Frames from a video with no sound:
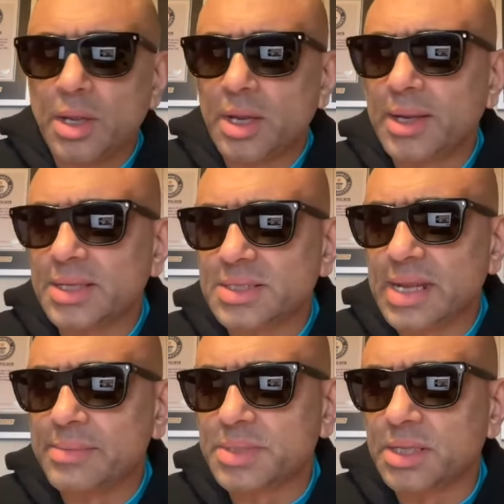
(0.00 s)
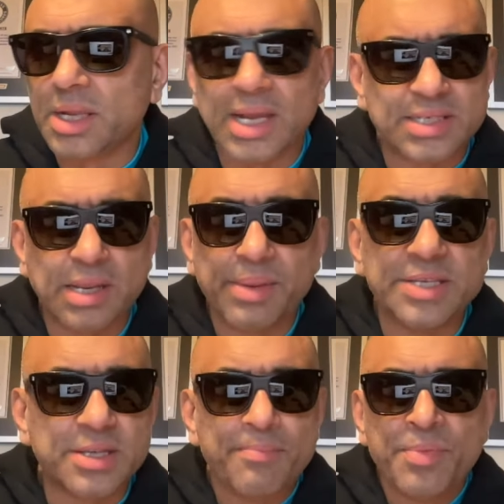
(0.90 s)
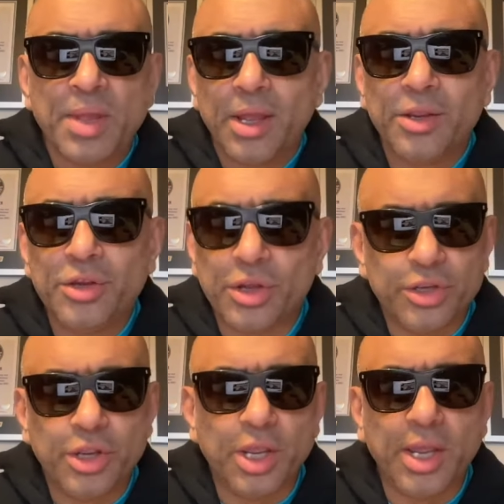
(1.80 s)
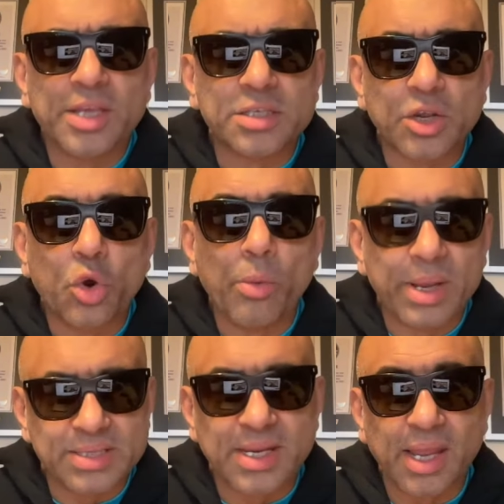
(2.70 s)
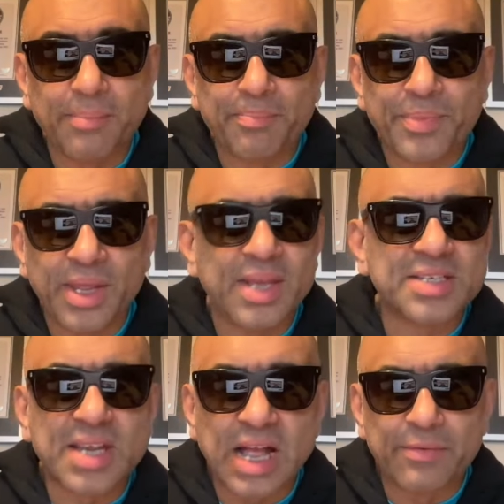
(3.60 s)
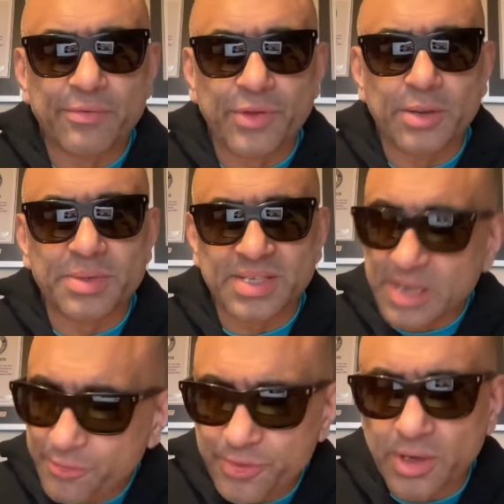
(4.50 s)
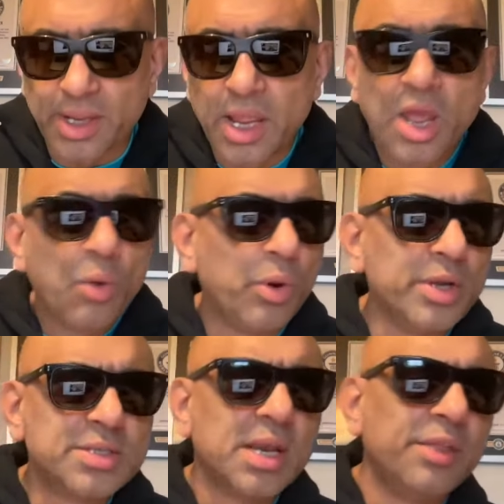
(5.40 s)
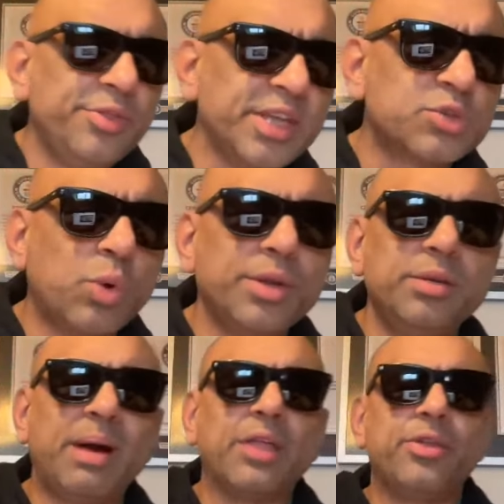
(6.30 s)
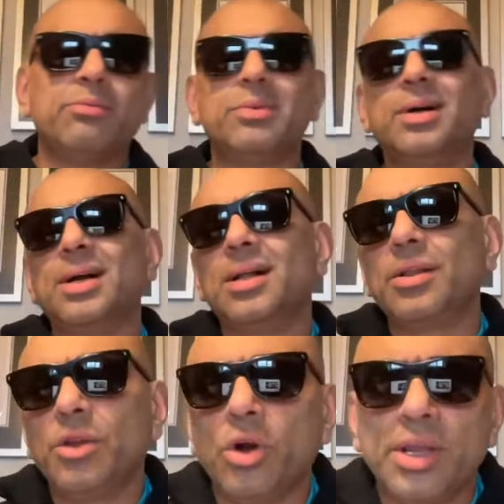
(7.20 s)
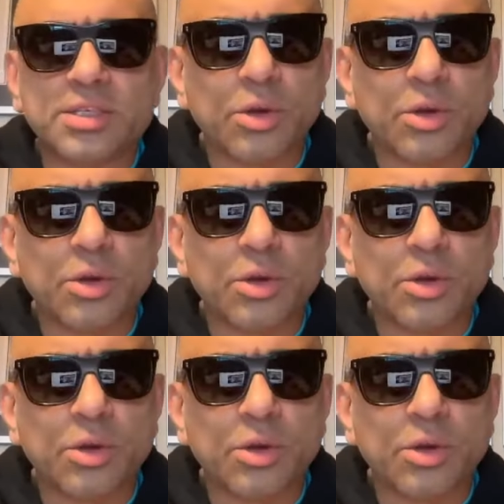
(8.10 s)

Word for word: against Leipzig, the last game is, you know, it is a Gomez game. It is a Calvin Phillips, definitely. Whereas this one, you might think, well, you know, it's